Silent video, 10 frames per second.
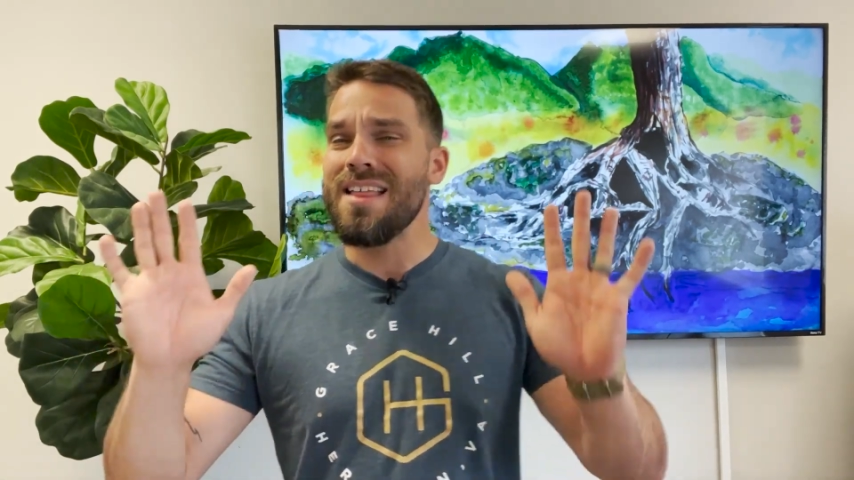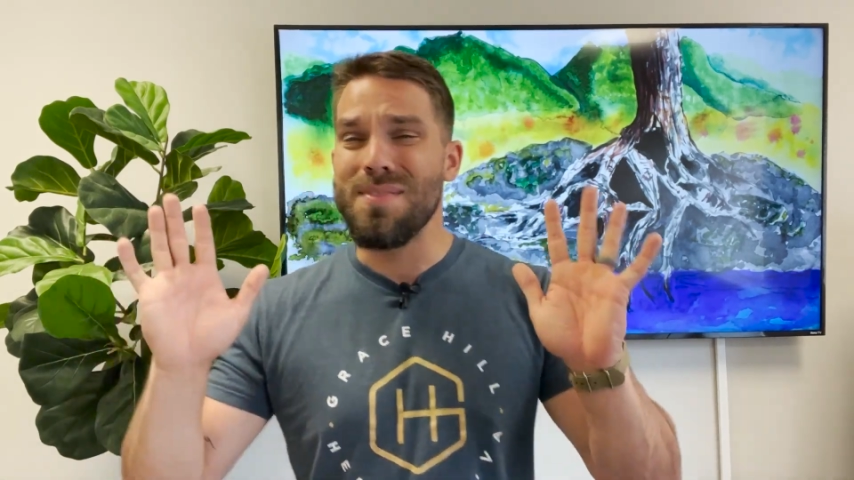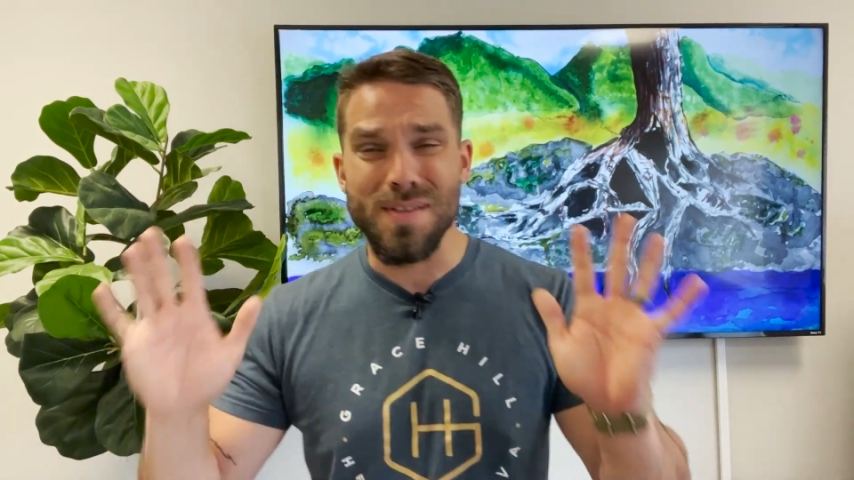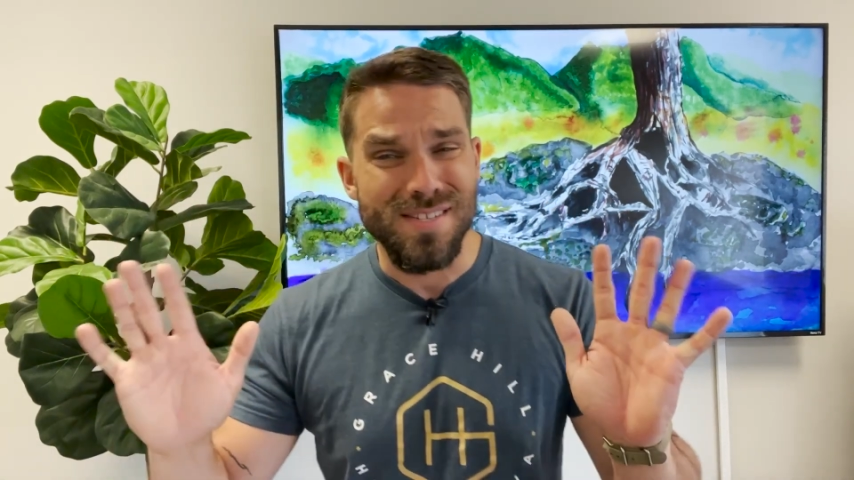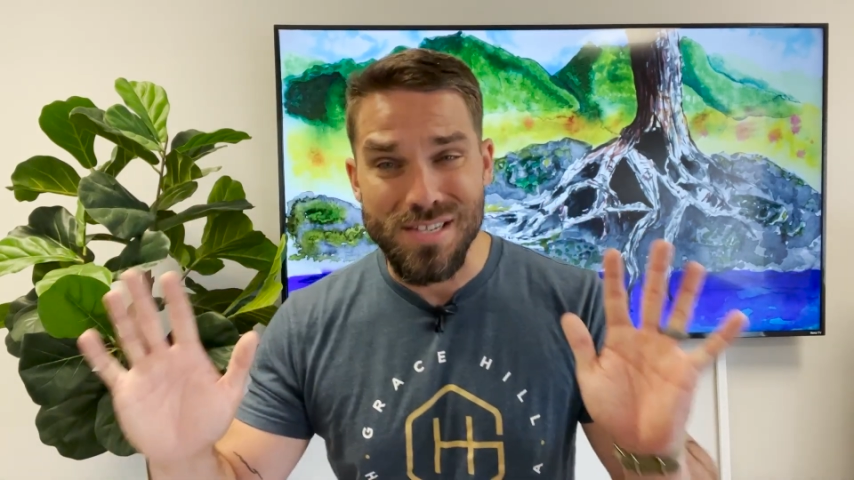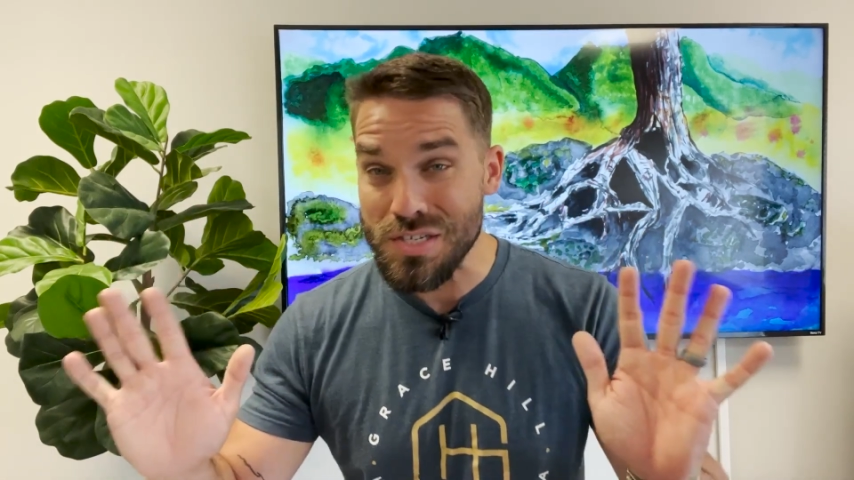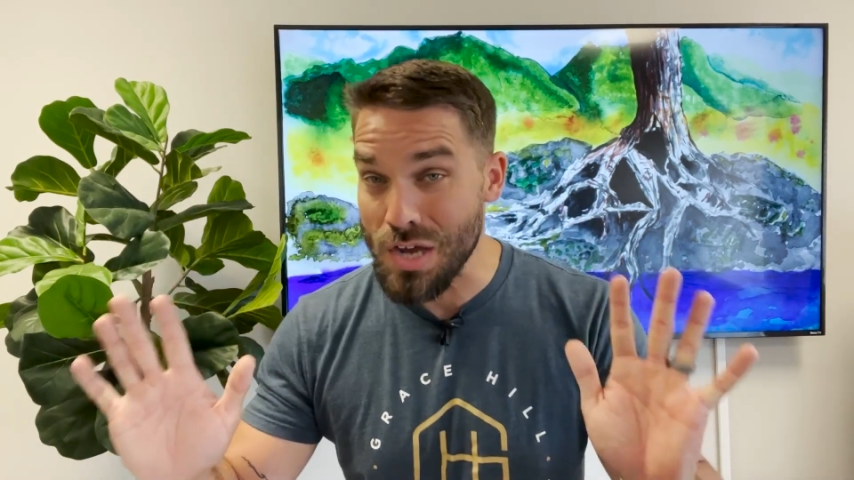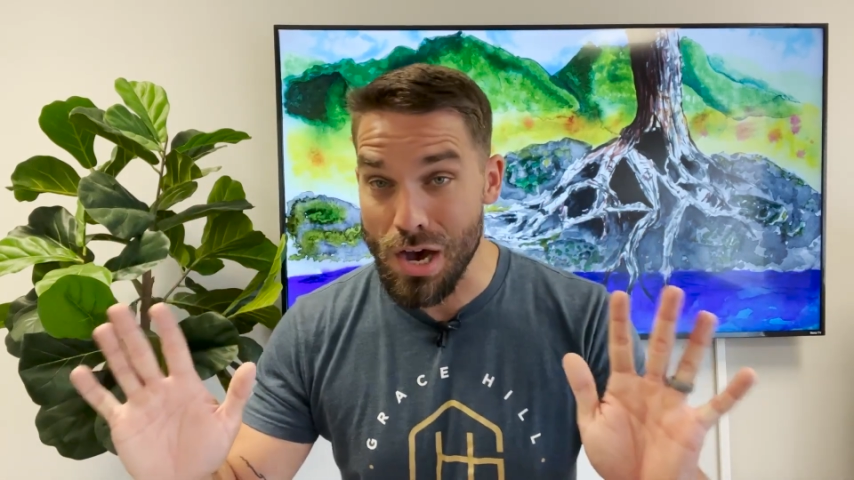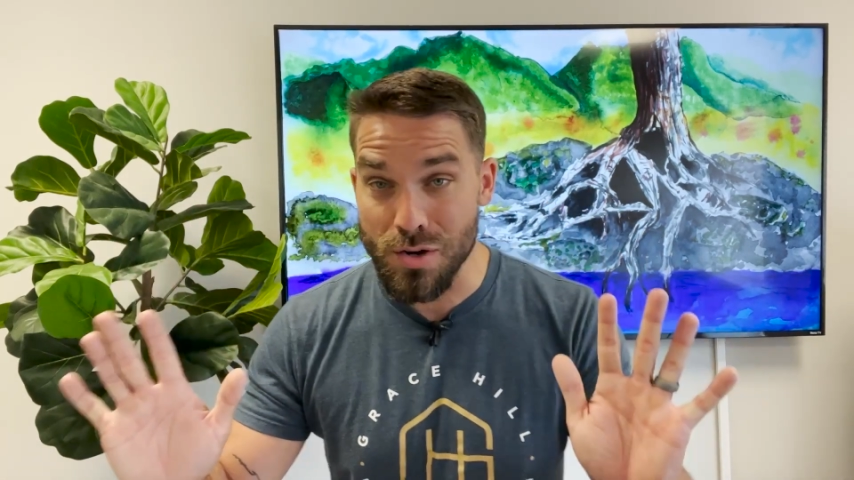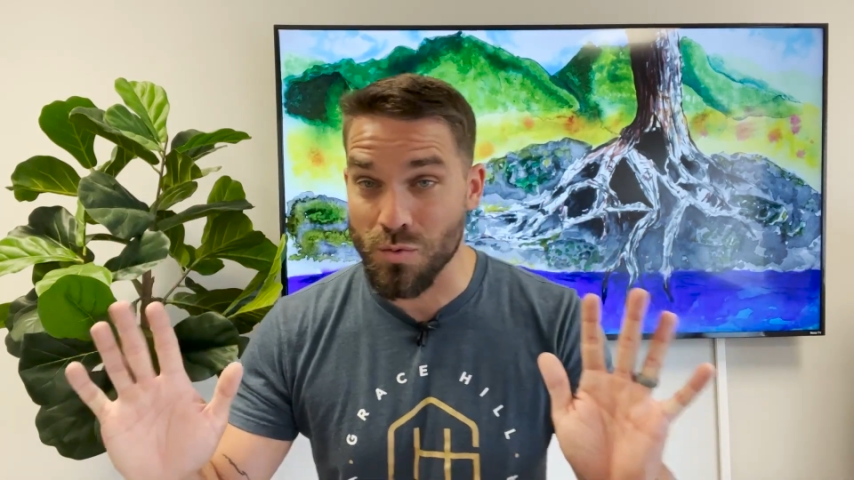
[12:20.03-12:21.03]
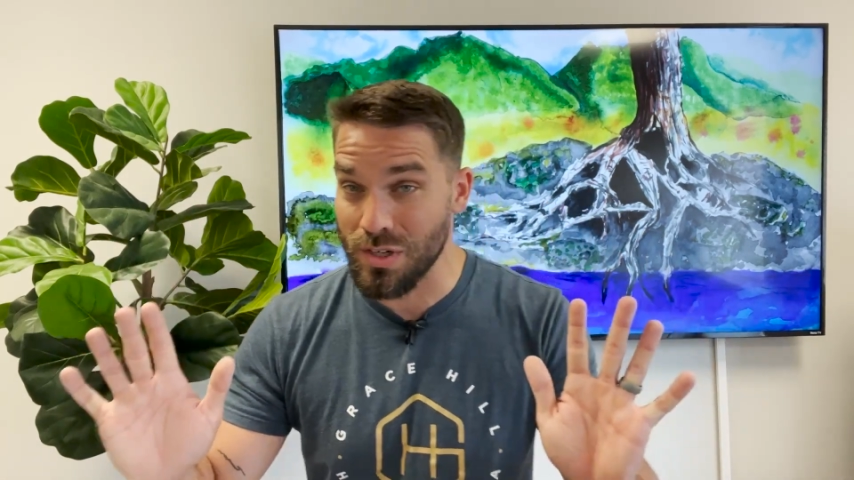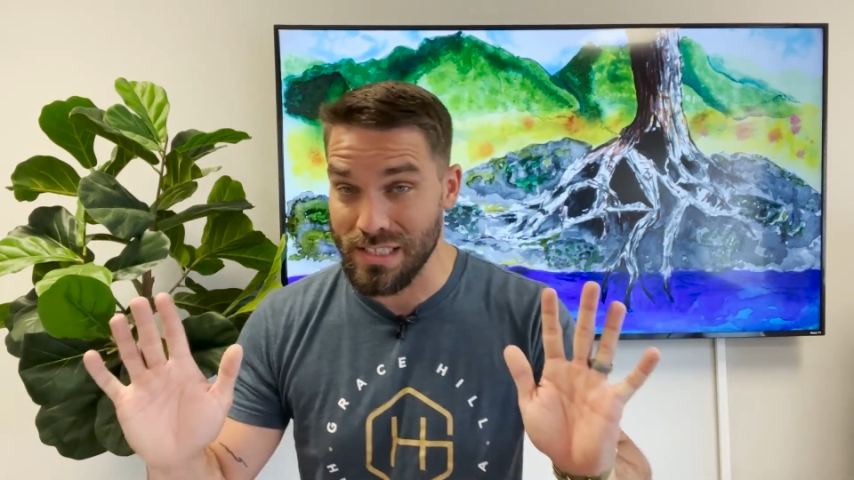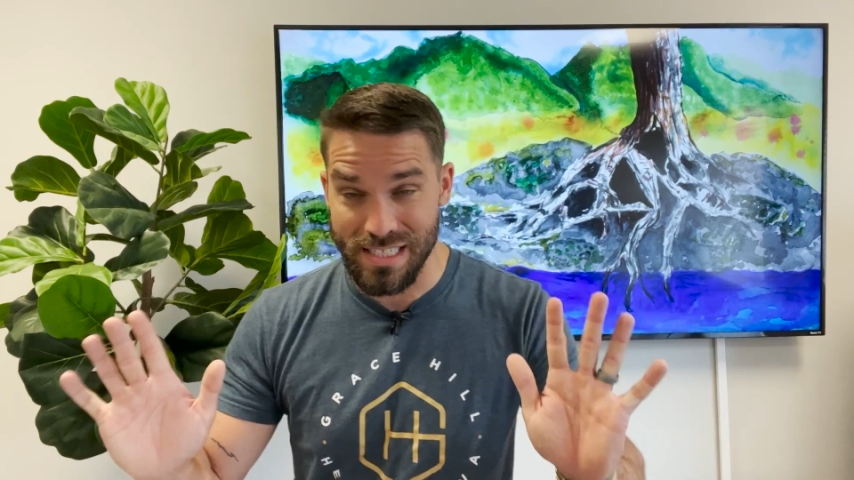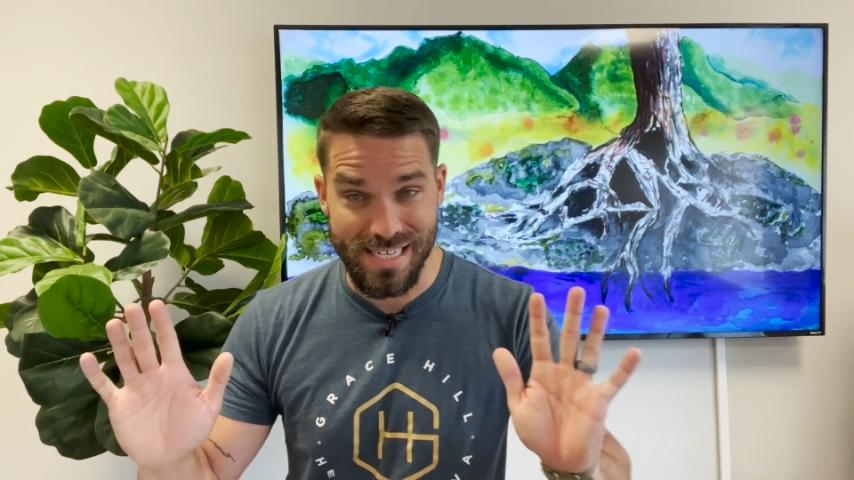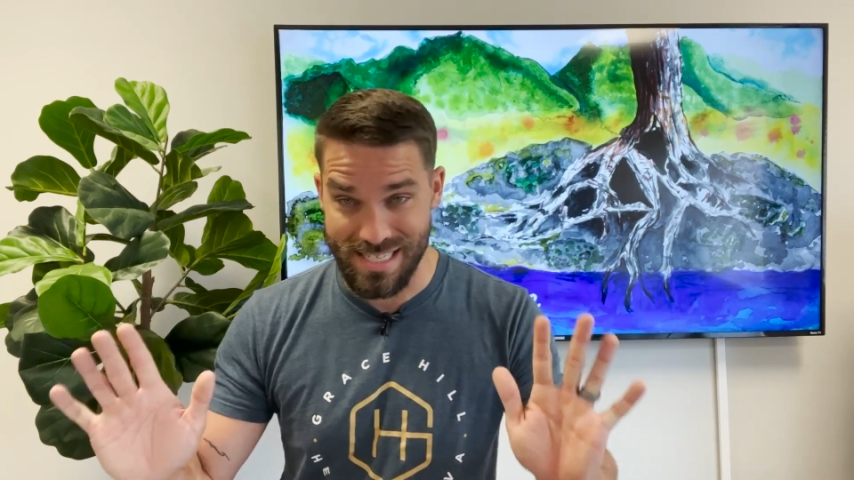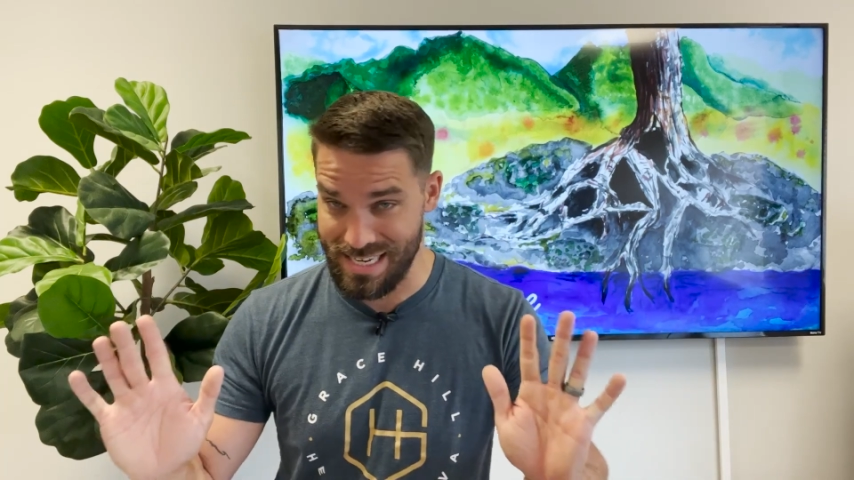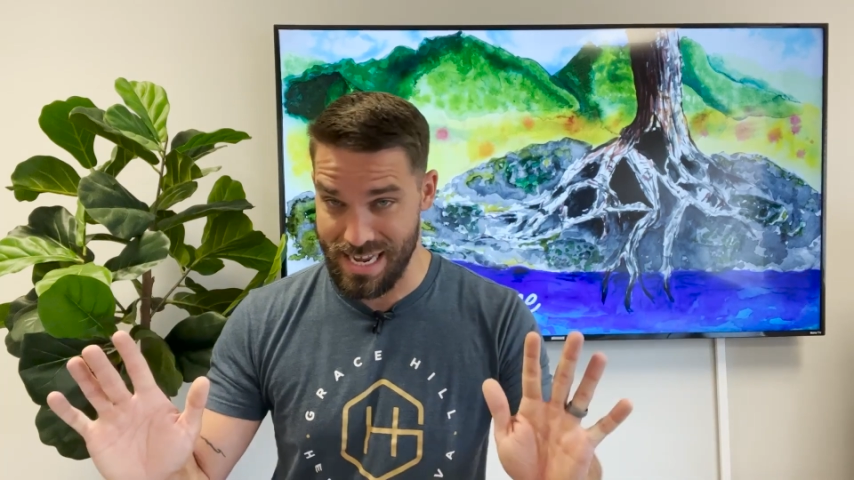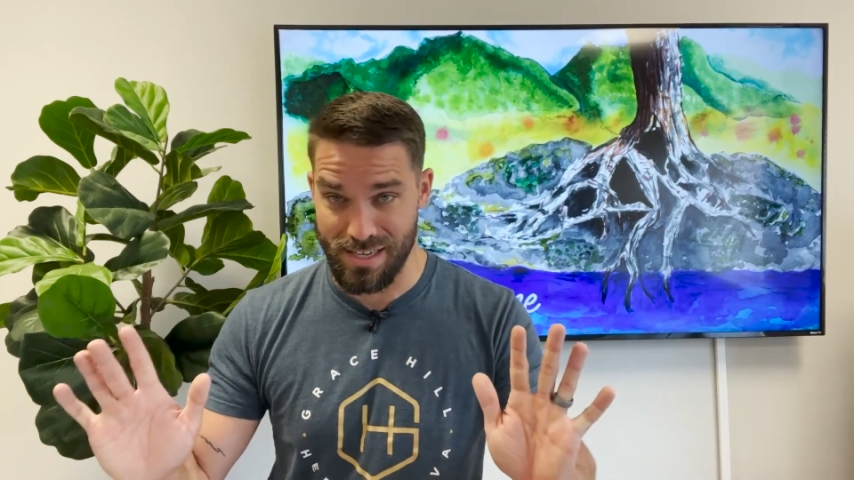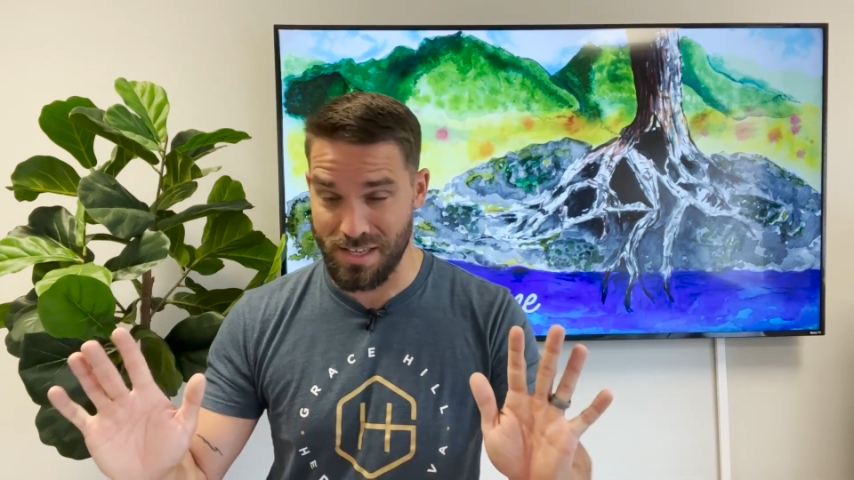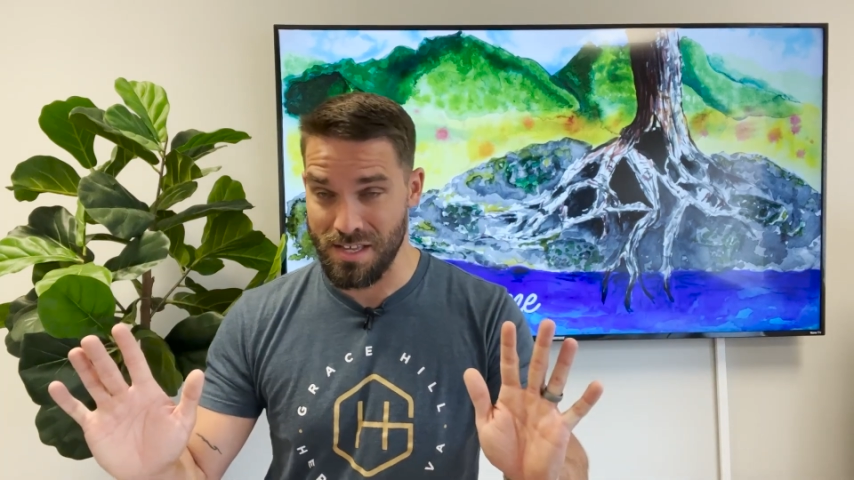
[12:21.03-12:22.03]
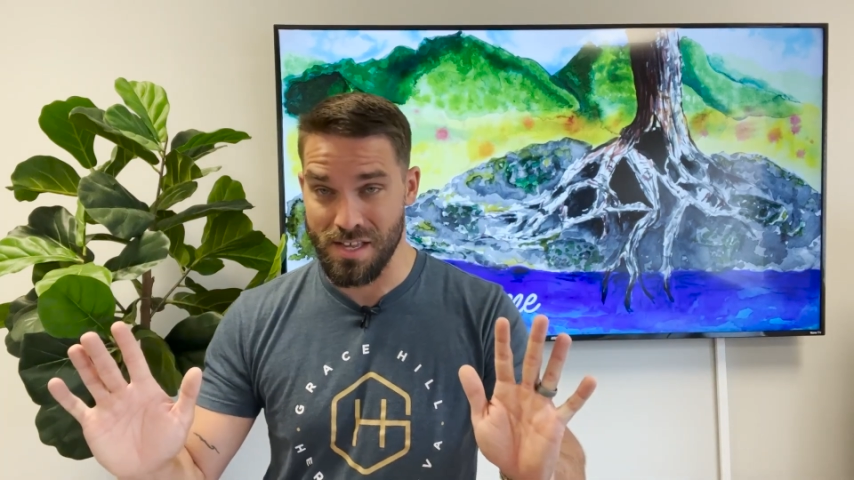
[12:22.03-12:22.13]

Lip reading: this is unrealistic.